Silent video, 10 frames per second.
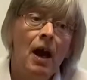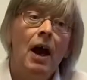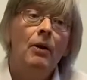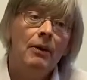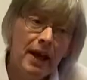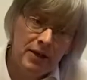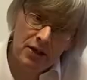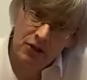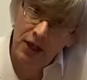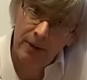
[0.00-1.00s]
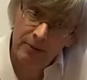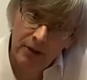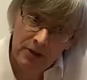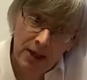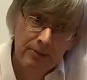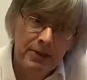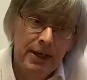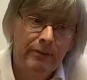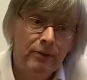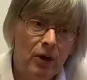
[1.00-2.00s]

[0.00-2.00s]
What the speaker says: a related chapter, Chapter 7,